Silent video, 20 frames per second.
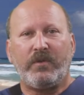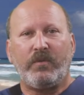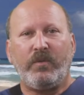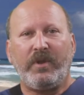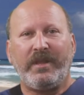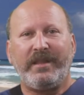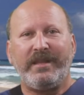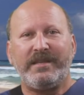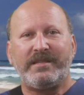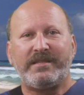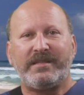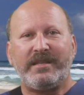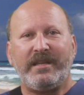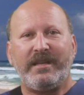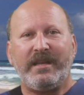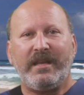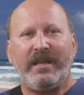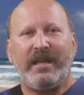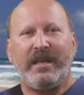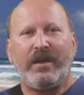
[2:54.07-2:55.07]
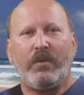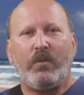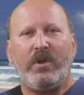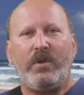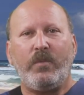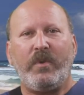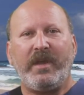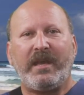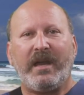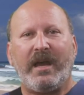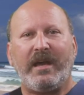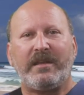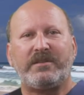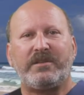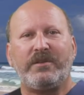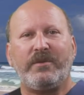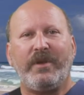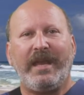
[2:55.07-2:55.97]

released it when we got to